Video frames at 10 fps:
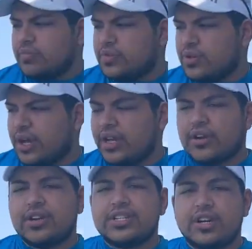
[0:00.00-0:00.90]
So I
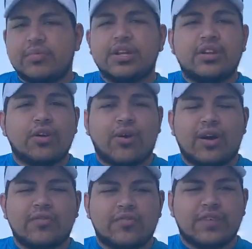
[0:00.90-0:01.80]
encourage everybody to go out
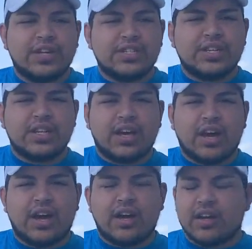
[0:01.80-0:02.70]
and fish and
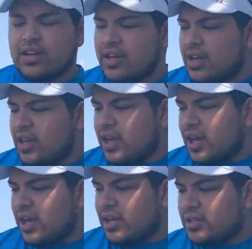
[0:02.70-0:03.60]

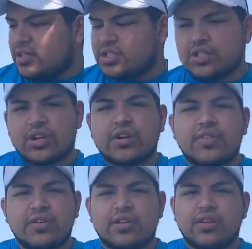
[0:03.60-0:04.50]
just learn.
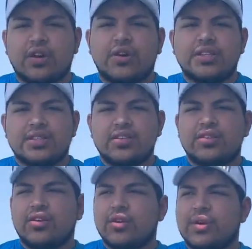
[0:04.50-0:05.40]
You know, the
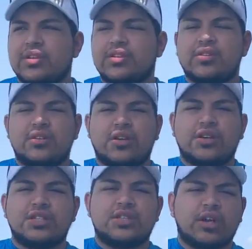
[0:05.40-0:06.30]
only way to learn
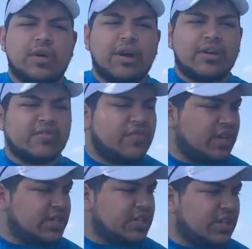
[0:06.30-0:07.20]
is to come out and
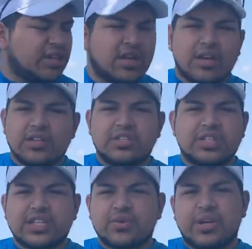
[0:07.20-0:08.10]
fish and just
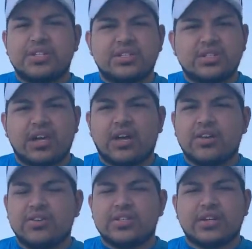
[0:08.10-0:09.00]
ask questions.
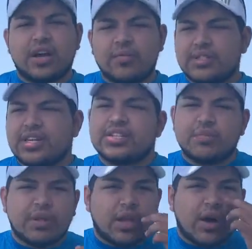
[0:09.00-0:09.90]
Use the comment section
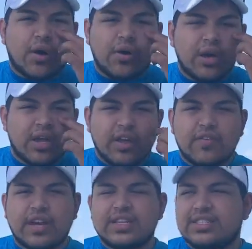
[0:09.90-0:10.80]
below if you
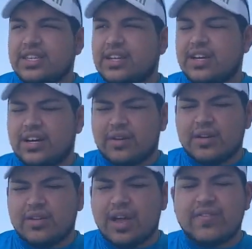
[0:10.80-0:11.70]
guys you
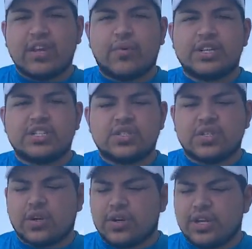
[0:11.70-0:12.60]
have any questions
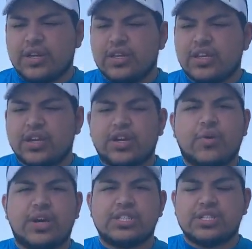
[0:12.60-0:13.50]
or any gear
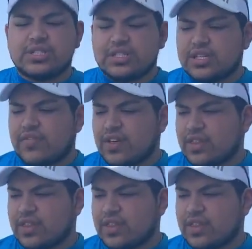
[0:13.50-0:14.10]
questions and stuff like